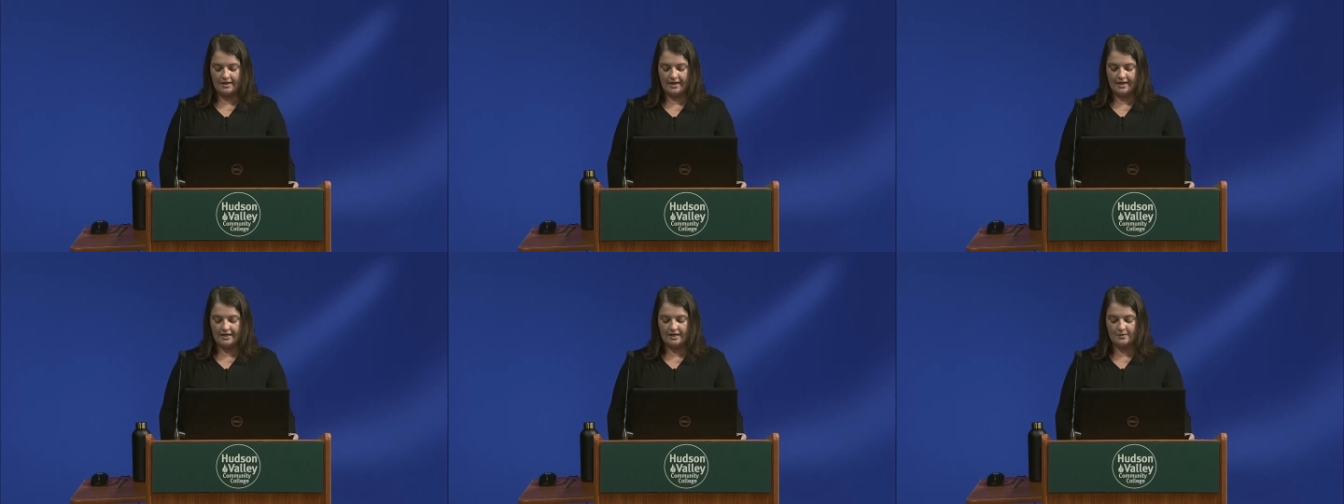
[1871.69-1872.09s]

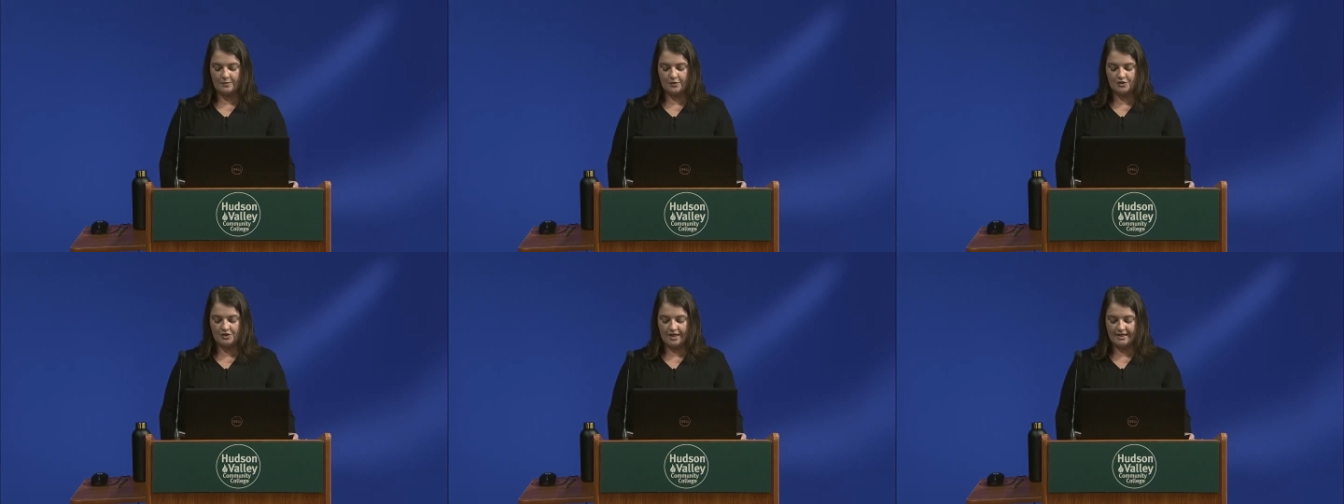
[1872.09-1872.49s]
and it
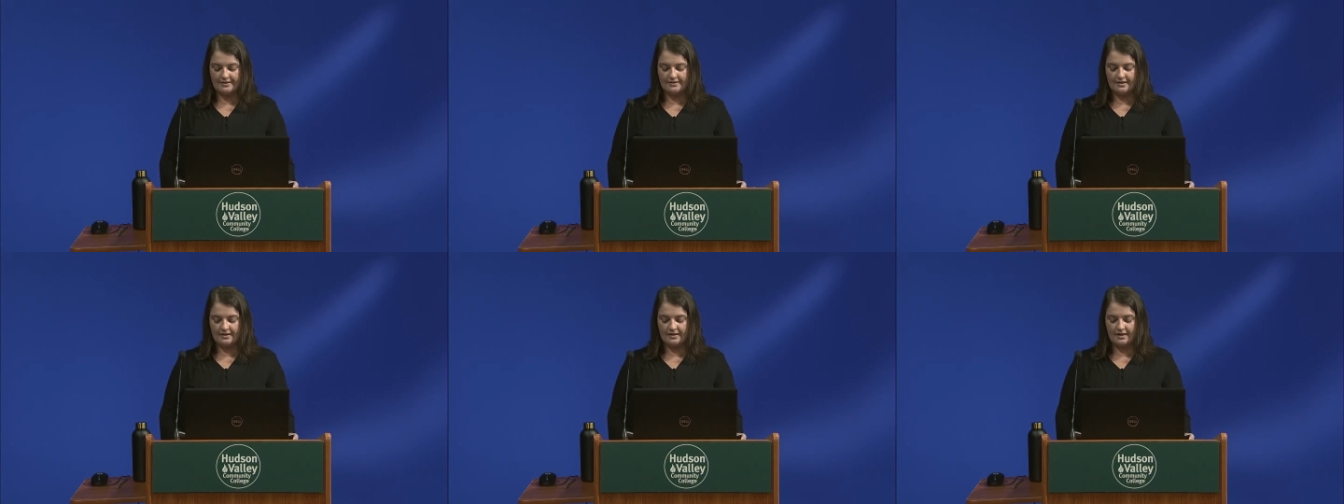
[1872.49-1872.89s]
projects
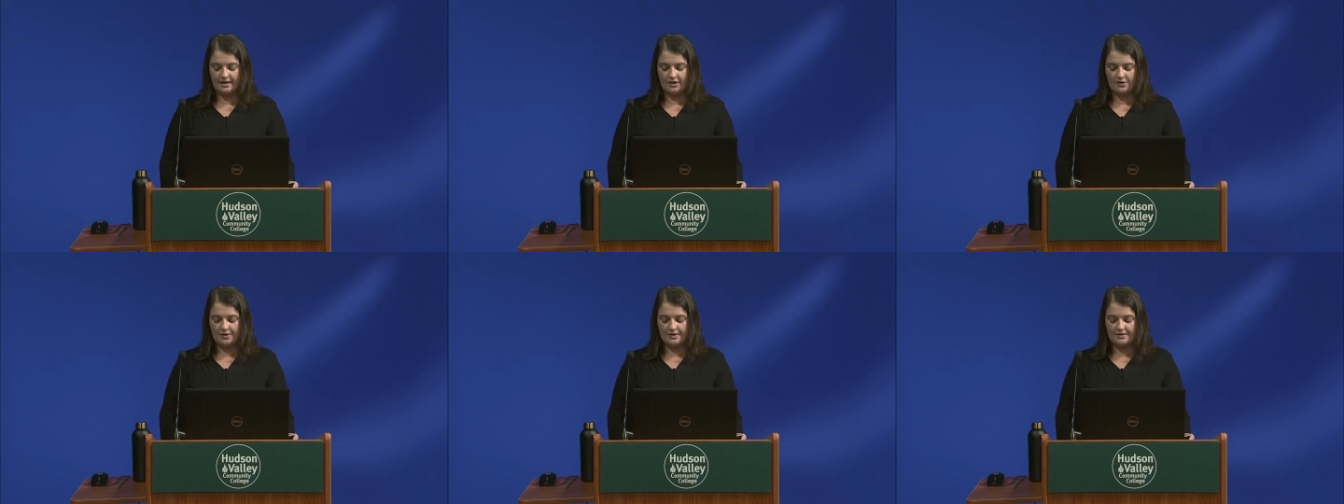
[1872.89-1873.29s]
that an
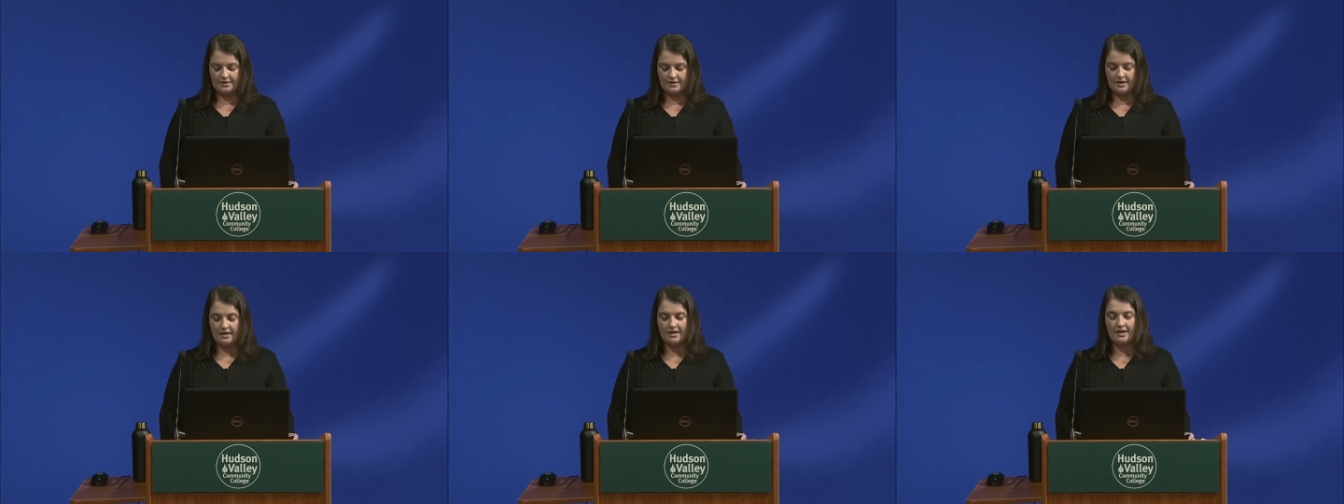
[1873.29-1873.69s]
increase
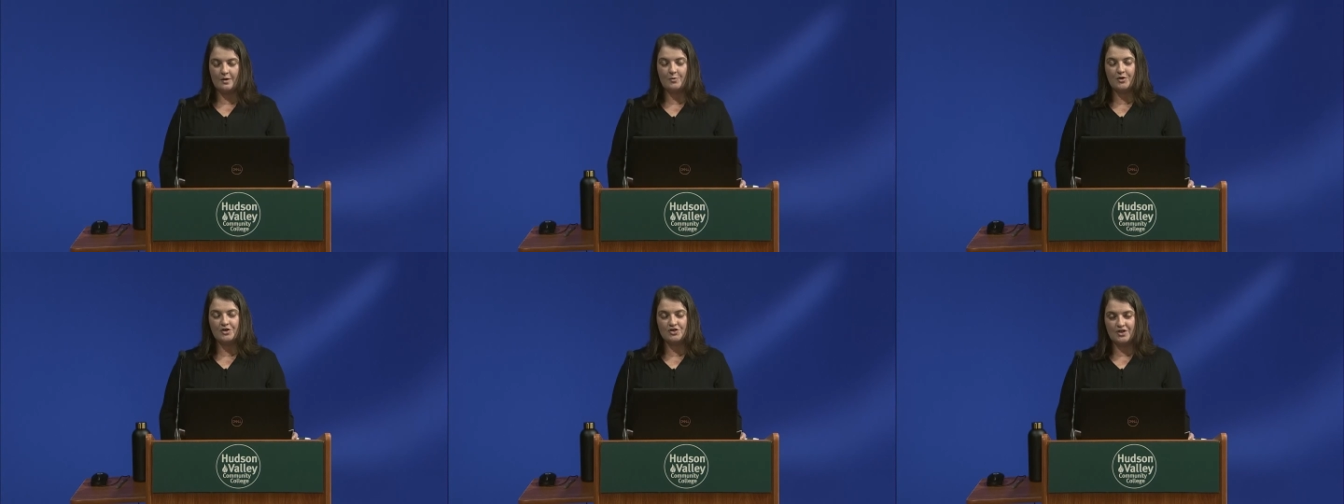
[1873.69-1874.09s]
and it
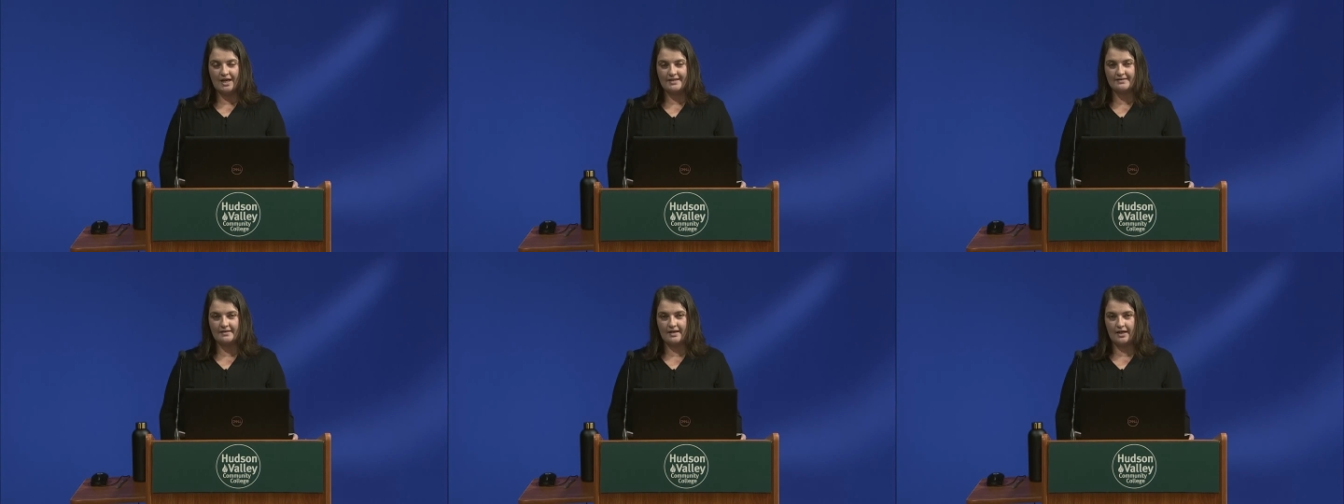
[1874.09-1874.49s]

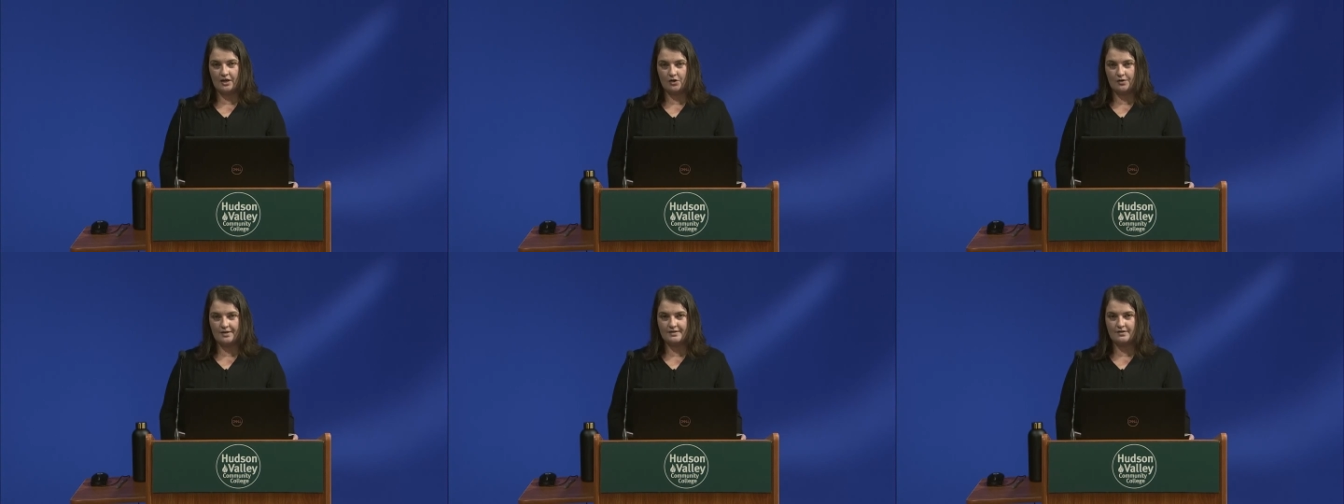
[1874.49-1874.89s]
projects an
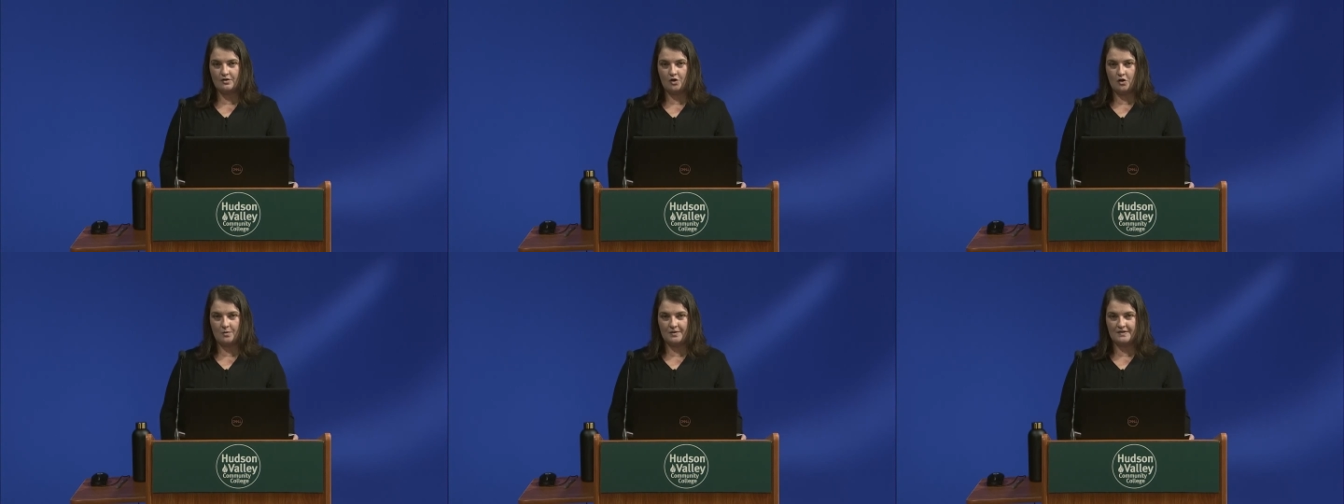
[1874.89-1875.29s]
increase in
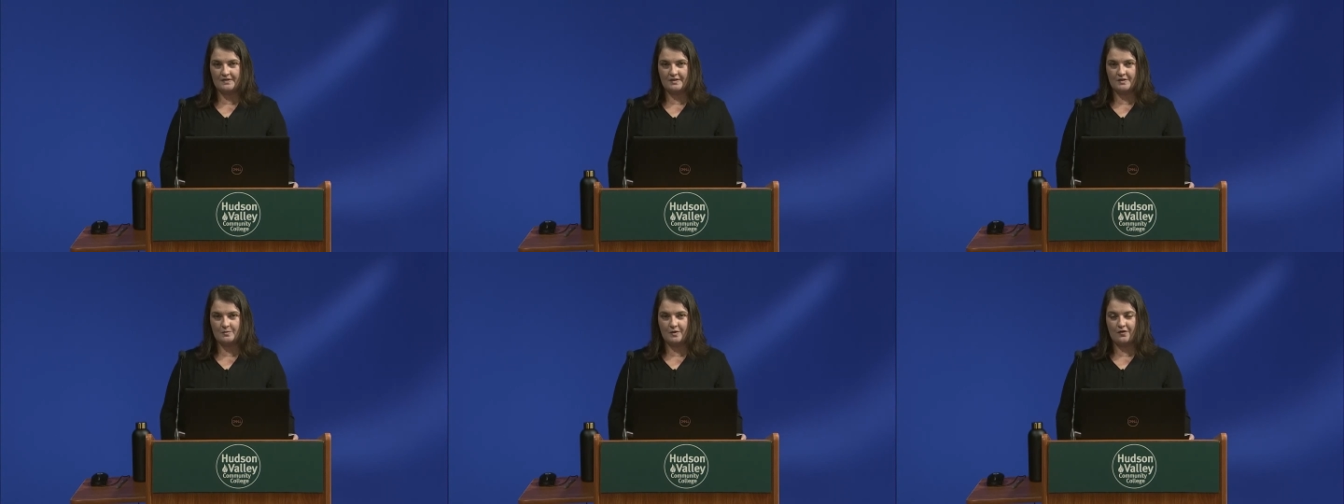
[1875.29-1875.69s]

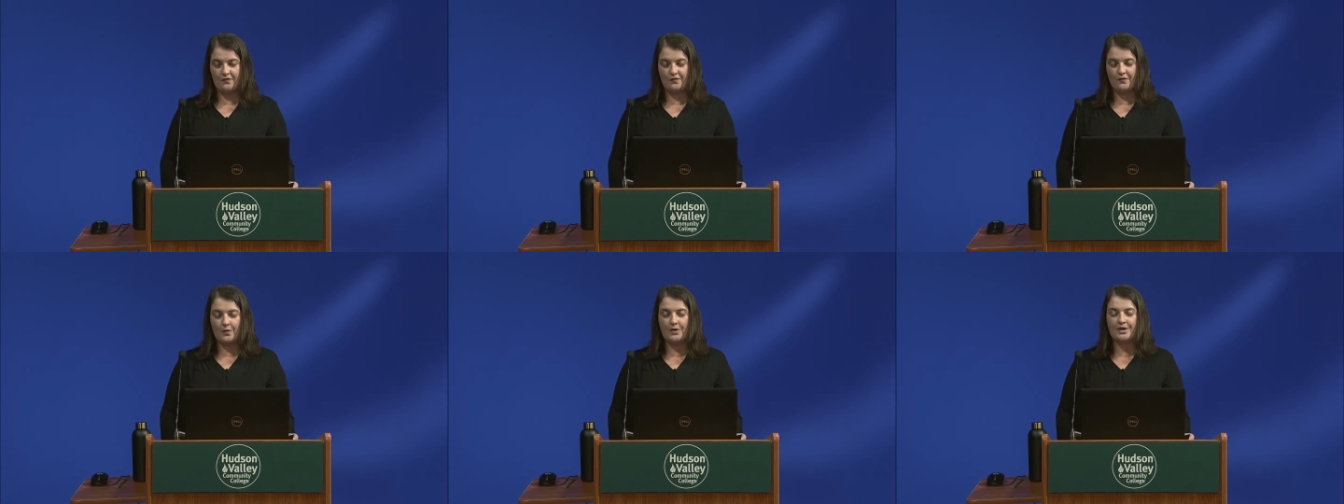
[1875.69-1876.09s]
homelessness by
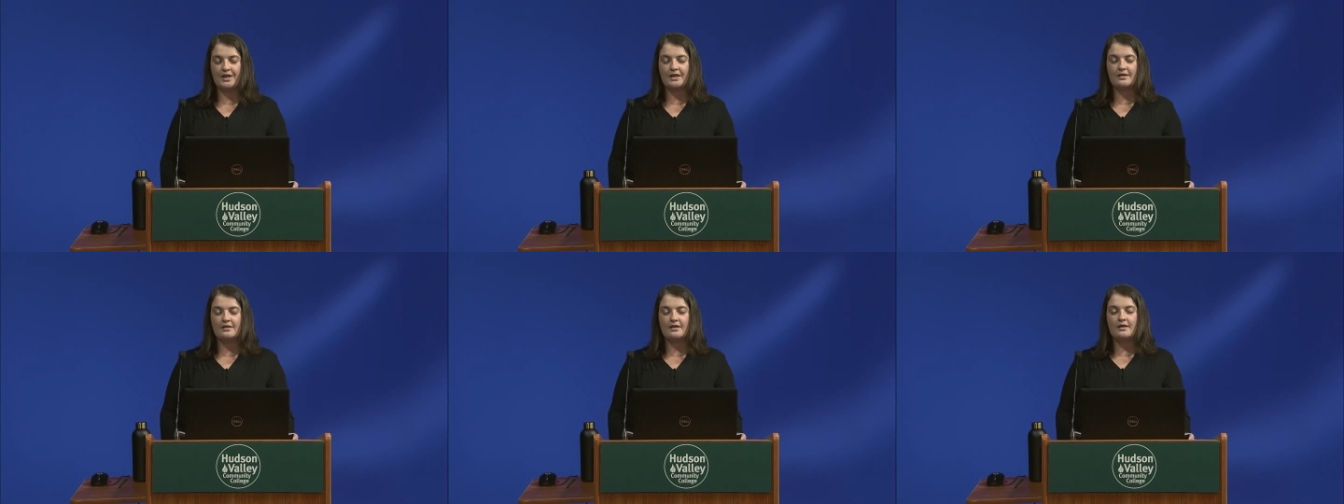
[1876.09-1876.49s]

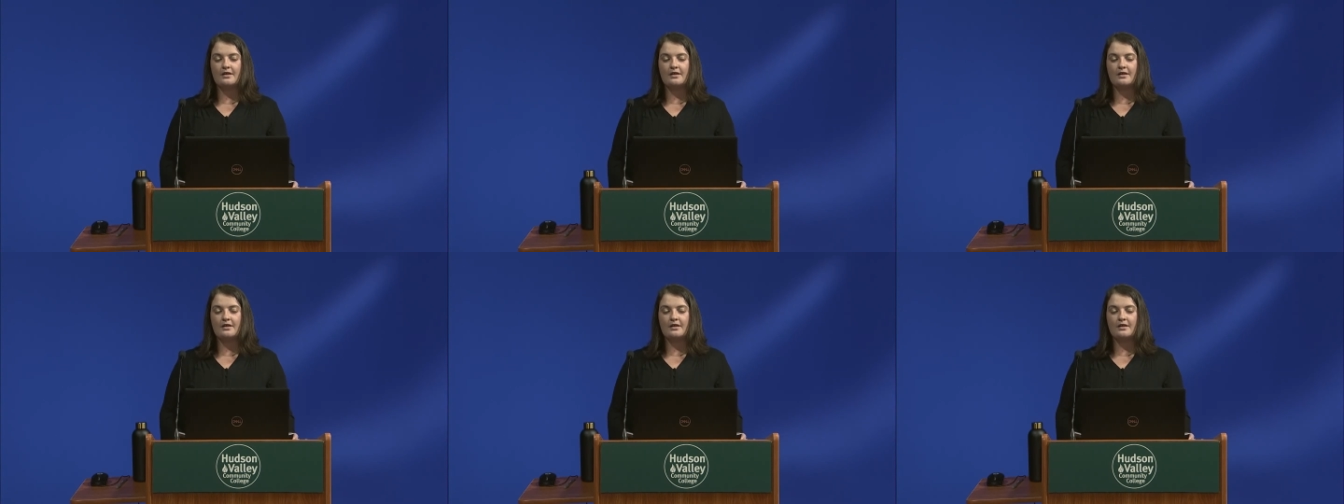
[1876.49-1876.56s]
40